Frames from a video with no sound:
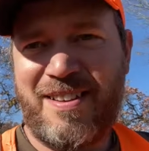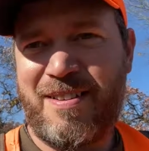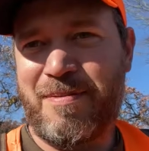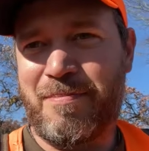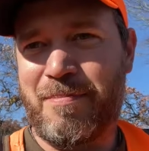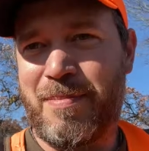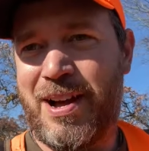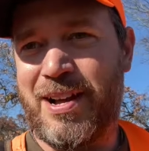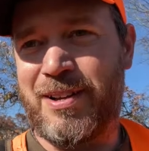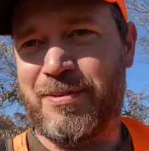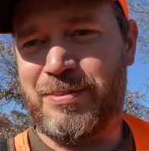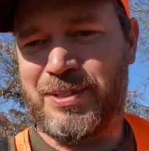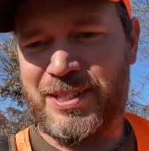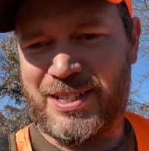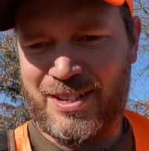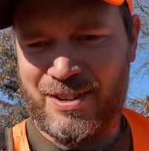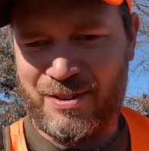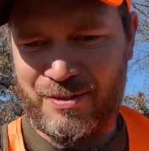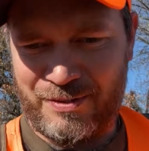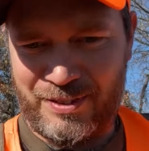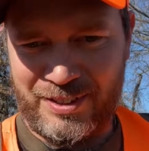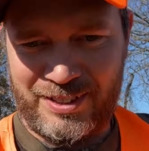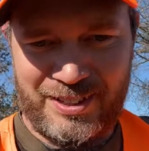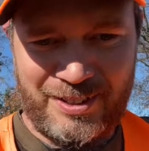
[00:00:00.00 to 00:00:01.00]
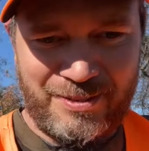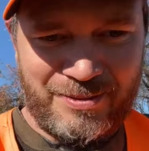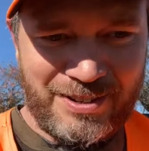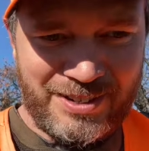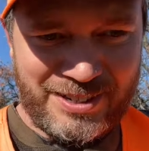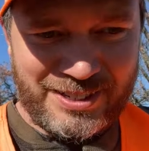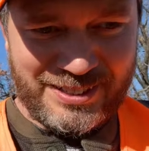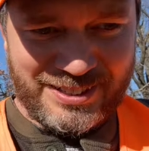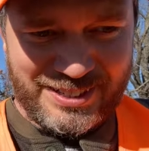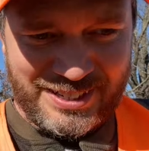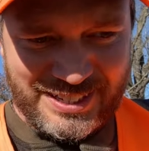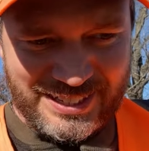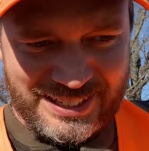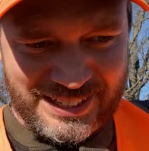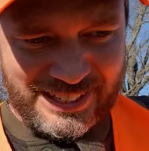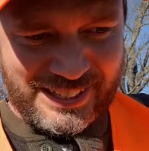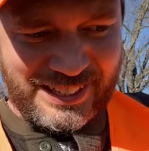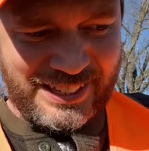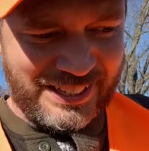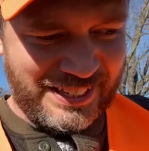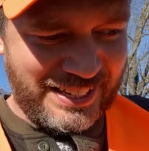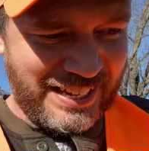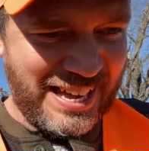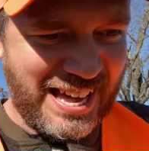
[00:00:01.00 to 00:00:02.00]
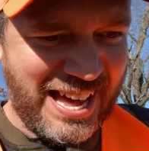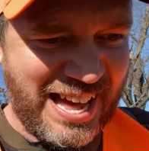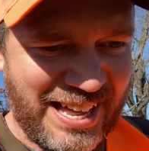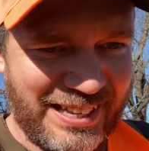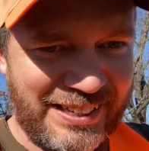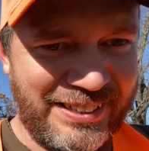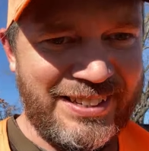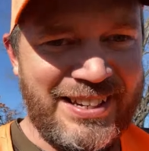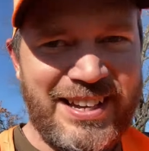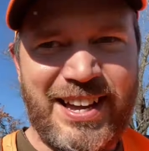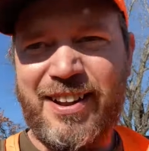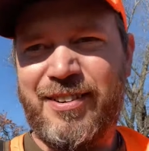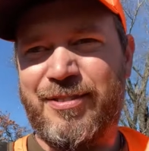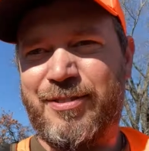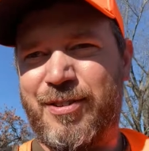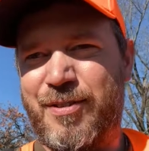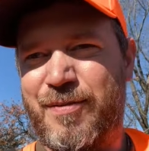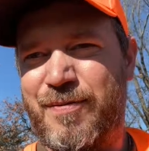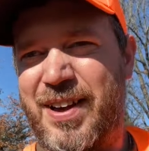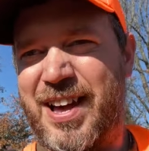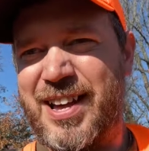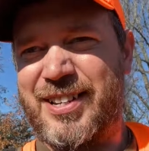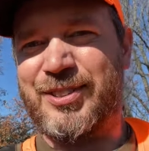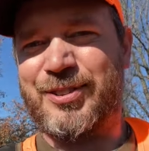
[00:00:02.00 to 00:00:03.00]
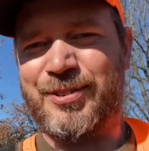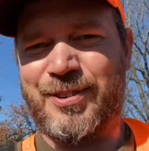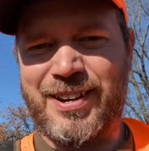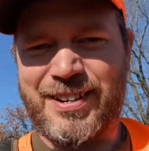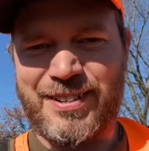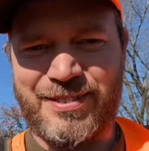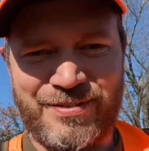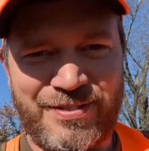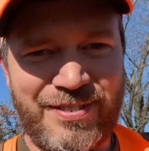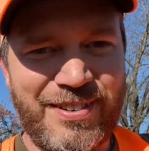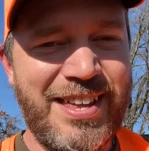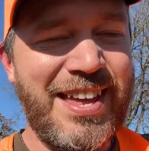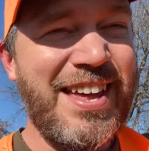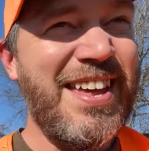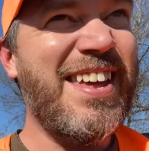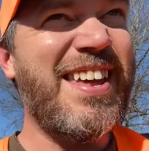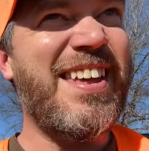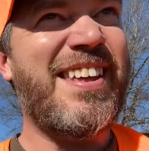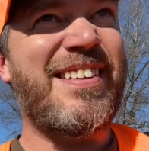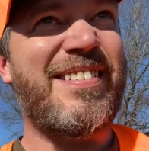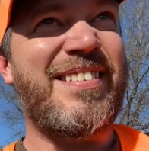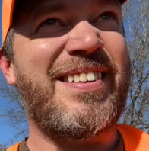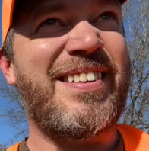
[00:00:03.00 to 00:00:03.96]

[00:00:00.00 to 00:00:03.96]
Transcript: by himself anyways. Golly, I don't know if I was ready for that.